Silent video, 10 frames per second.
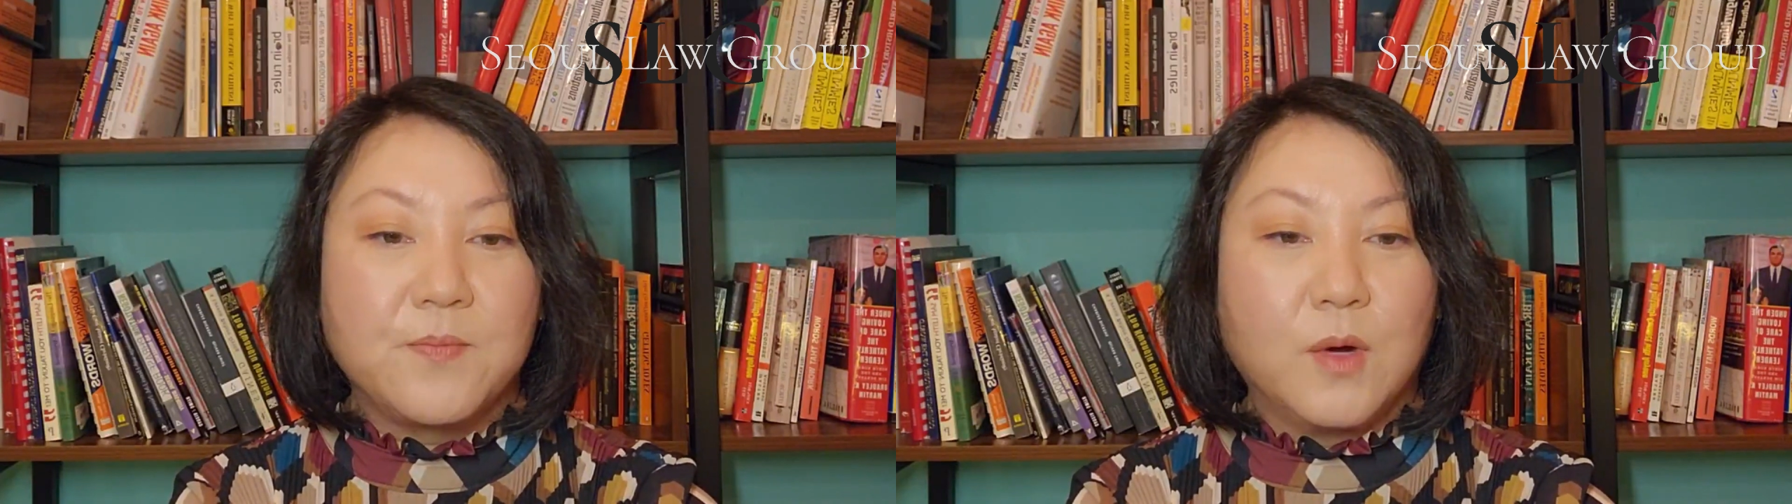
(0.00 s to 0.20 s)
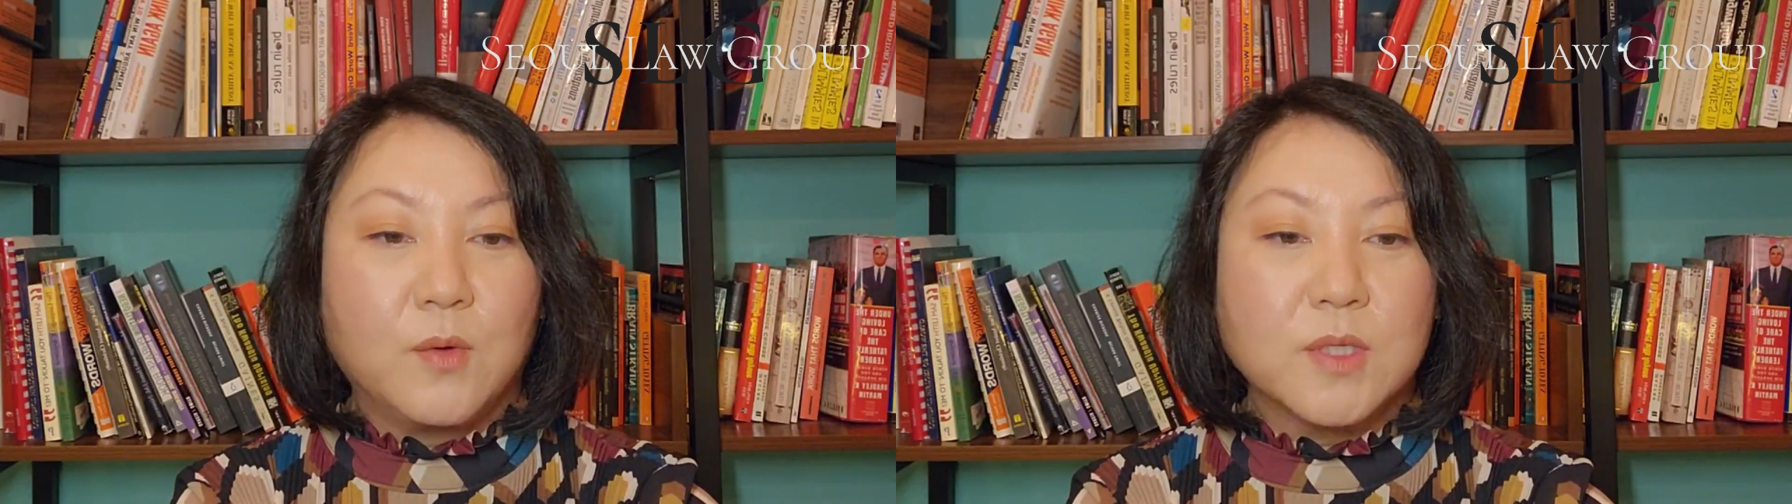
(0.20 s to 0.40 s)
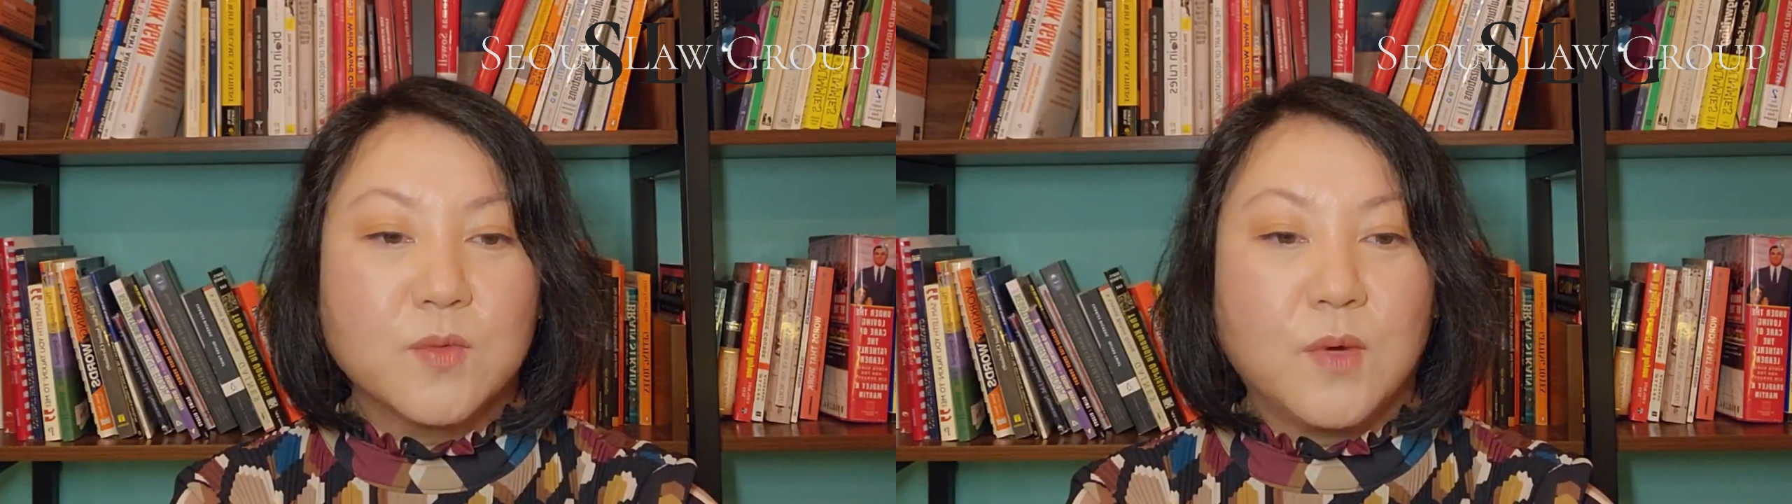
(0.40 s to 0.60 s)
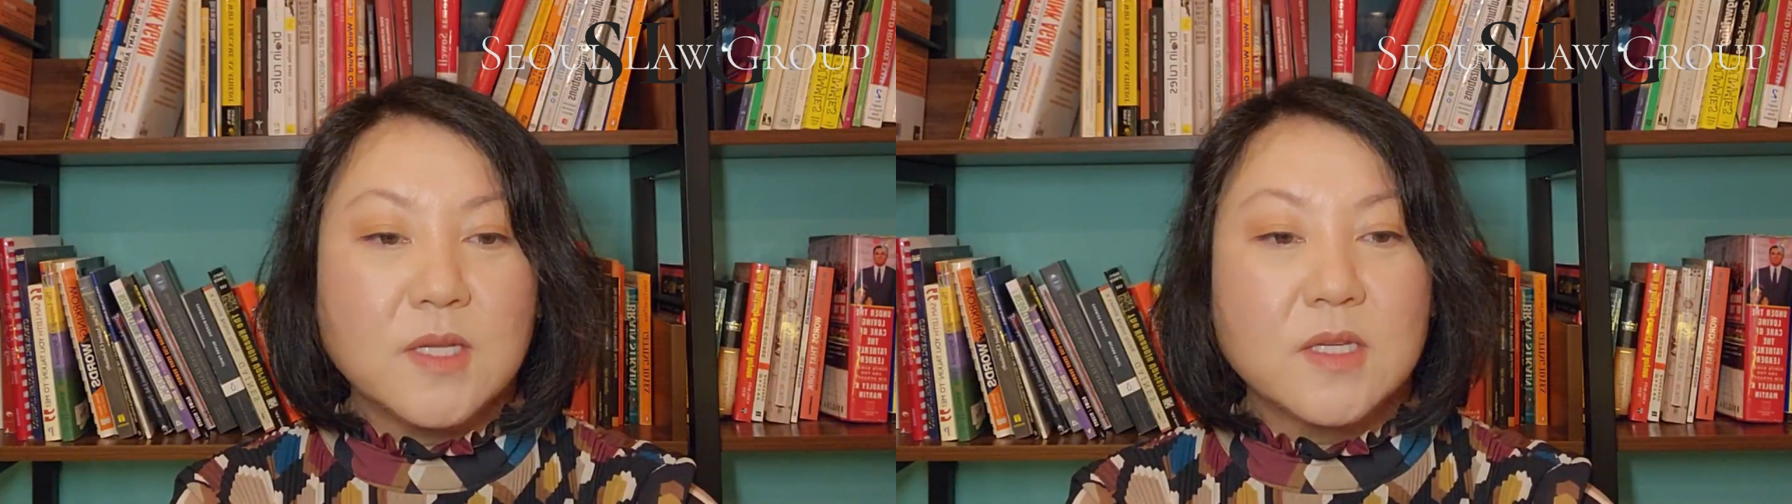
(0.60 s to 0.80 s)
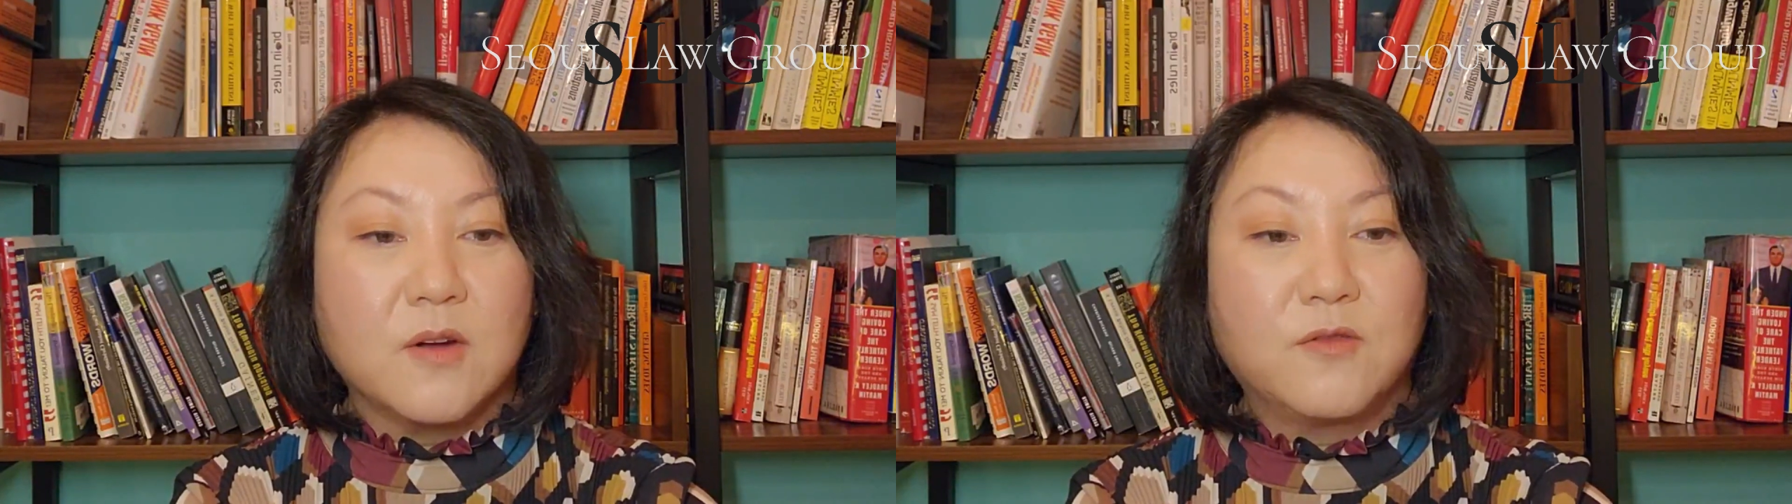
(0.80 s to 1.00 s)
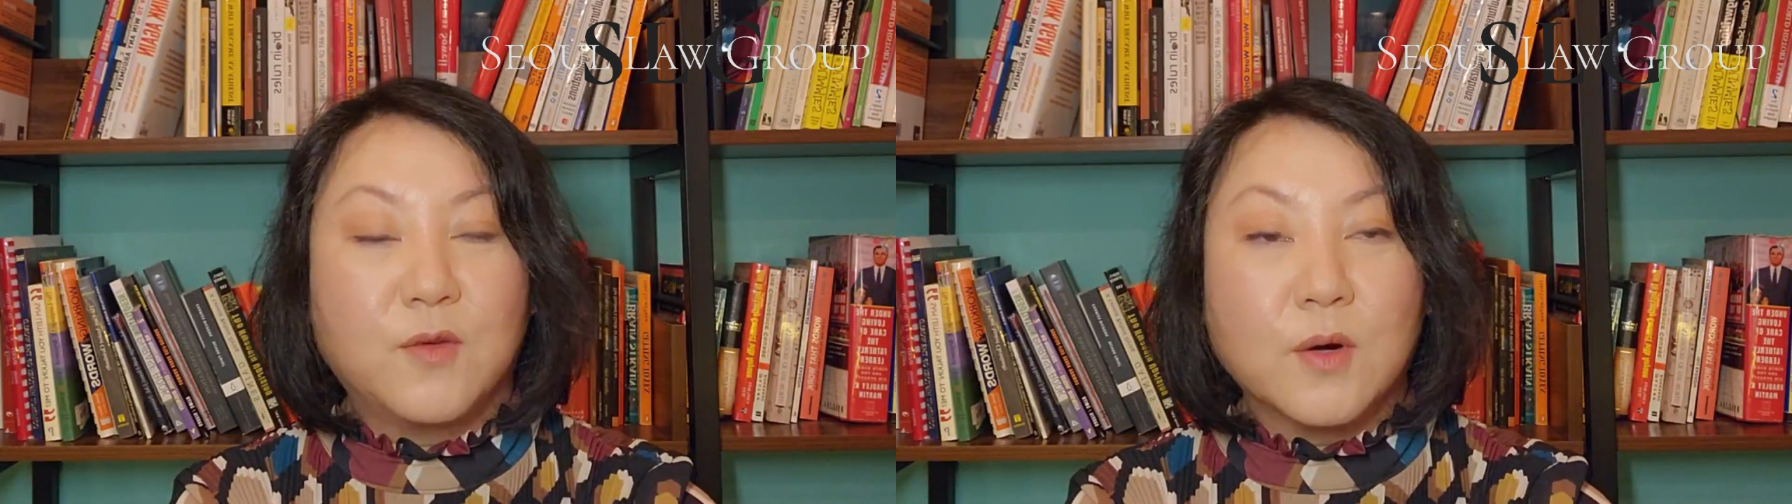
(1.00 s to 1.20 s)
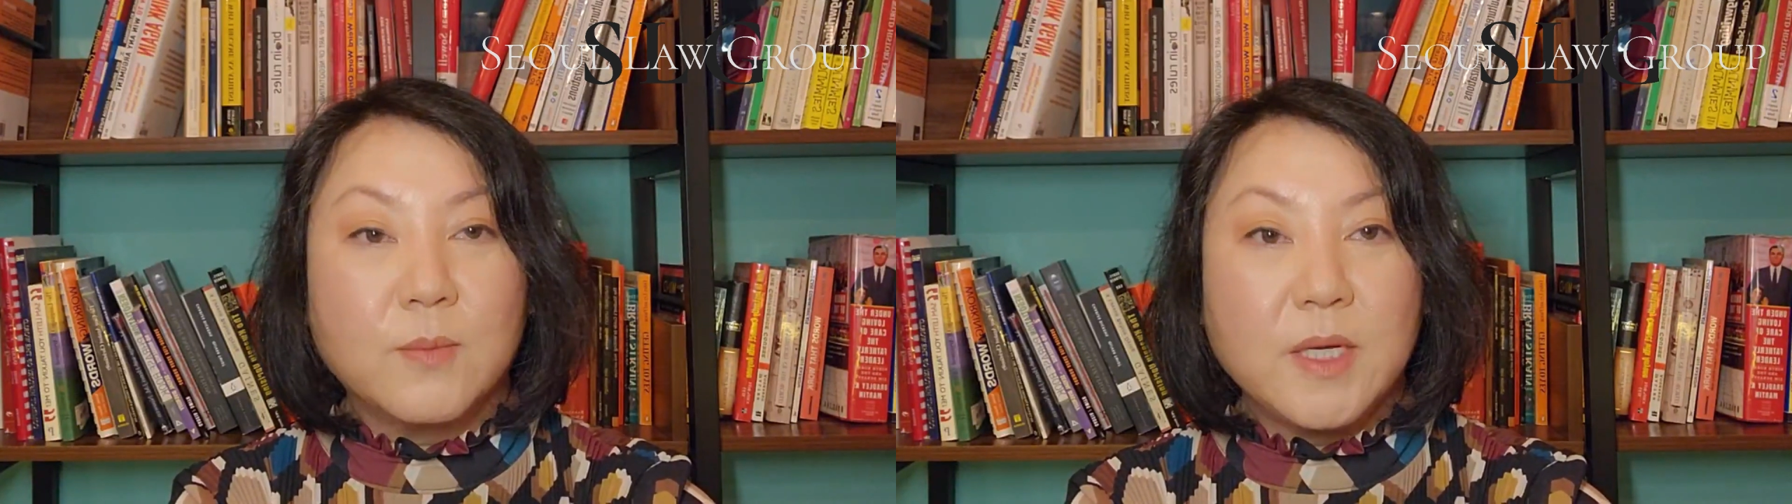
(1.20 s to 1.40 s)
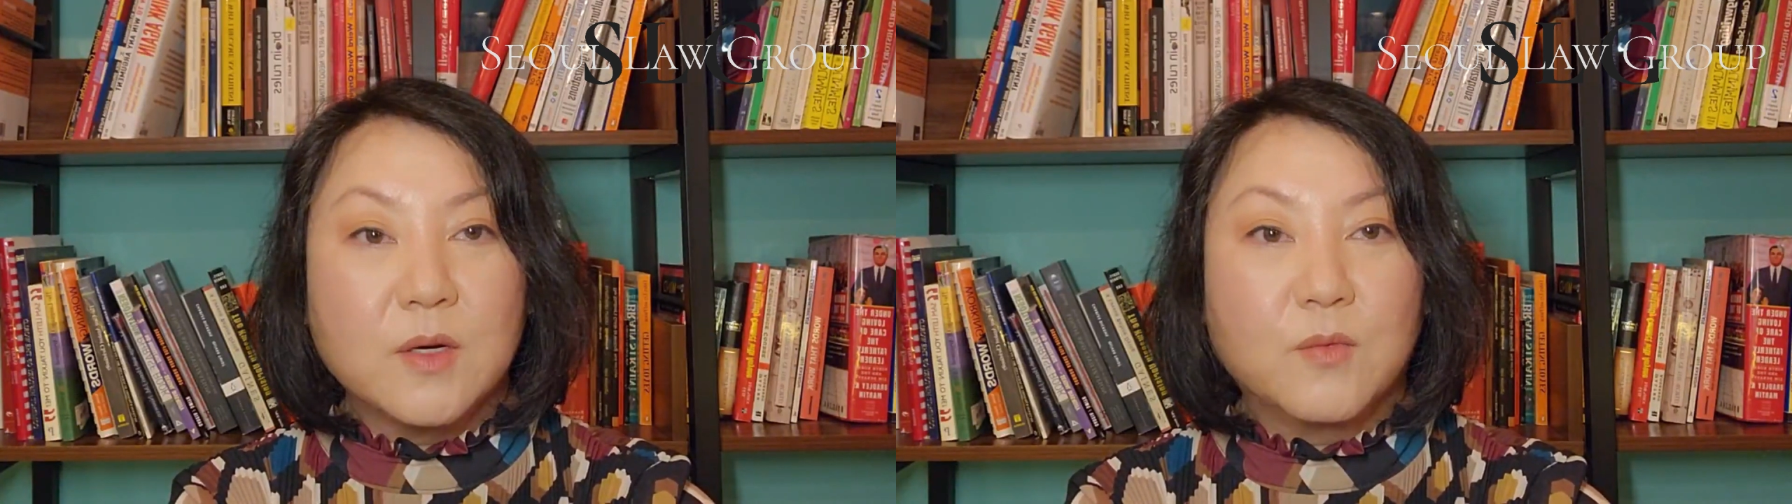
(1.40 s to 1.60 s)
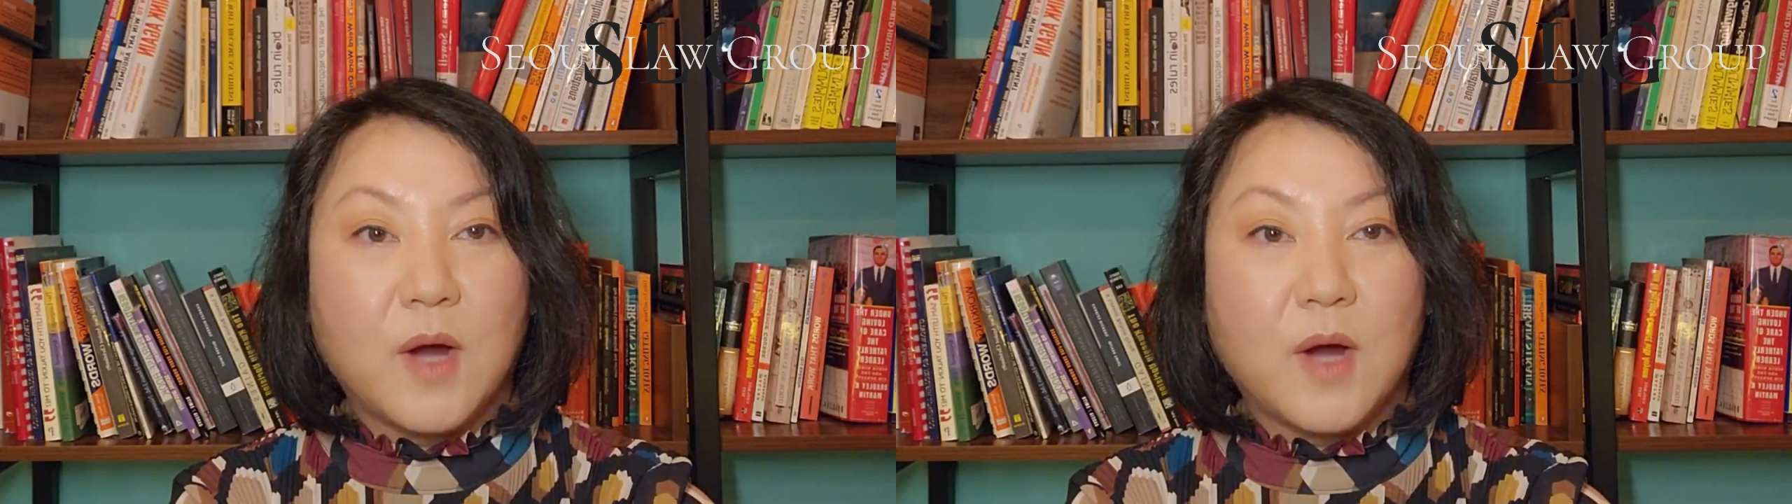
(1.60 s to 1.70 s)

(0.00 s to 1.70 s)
what was once a 4-meter